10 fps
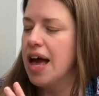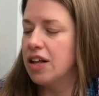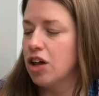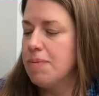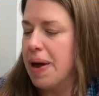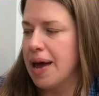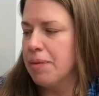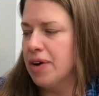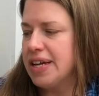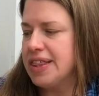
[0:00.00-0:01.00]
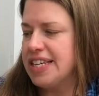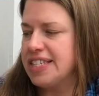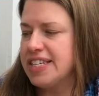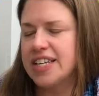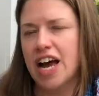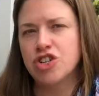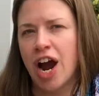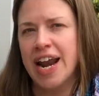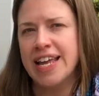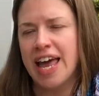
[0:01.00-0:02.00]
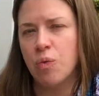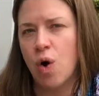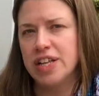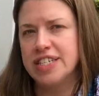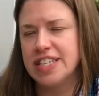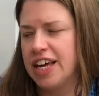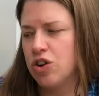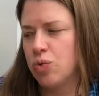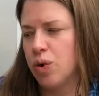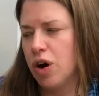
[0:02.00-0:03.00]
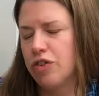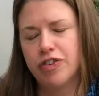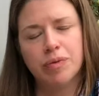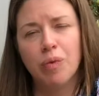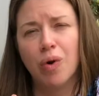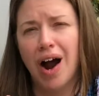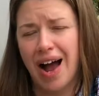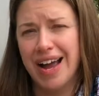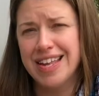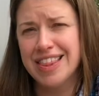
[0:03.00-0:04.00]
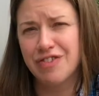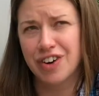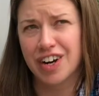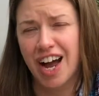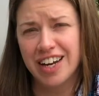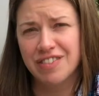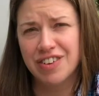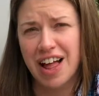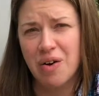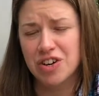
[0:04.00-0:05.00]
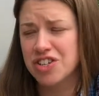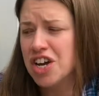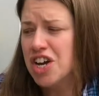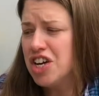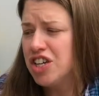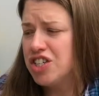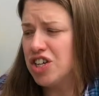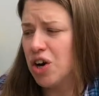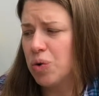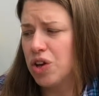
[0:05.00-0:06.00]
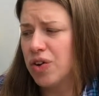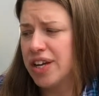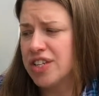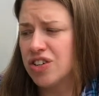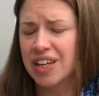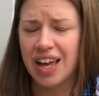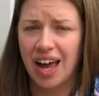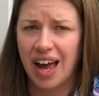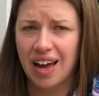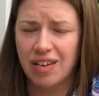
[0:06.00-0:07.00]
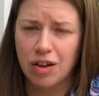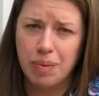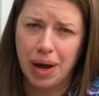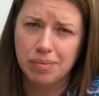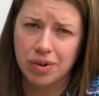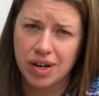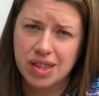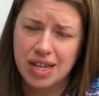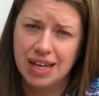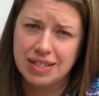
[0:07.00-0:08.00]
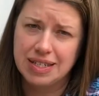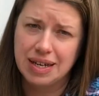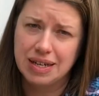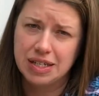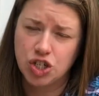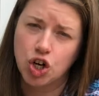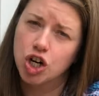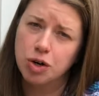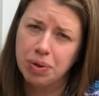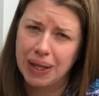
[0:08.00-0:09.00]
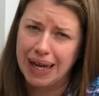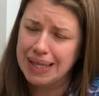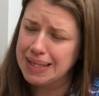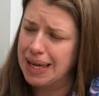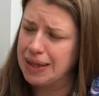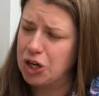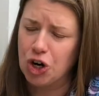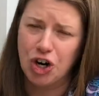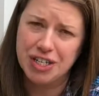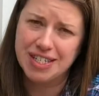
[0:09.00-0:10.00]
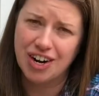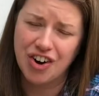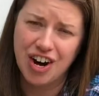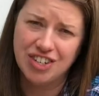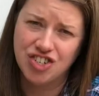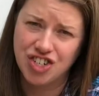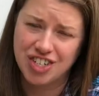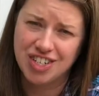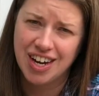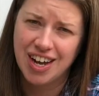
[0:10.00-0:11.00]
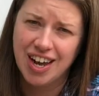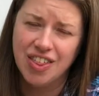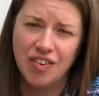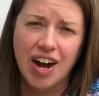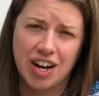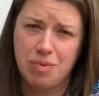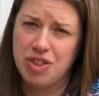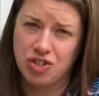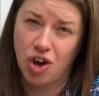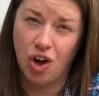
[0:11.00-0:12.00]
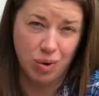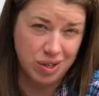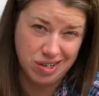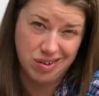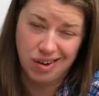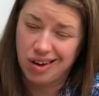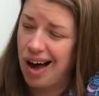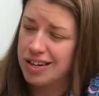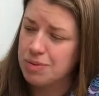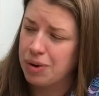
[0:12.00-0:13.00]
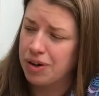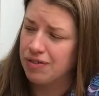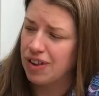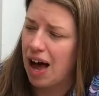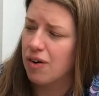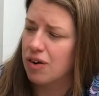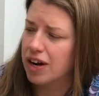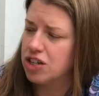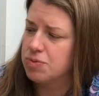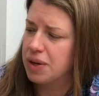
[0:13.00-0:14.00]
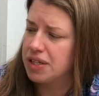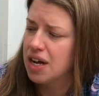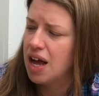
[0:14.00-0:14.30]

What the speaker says: Globe Amaranth, I try to get ones that grow for more height for cutting flowers. So you can certainly get Globe Amaranth as starter plants at the garden center. It's just, they're not going to be the tall ones that you could cut to put in a flower arrangement.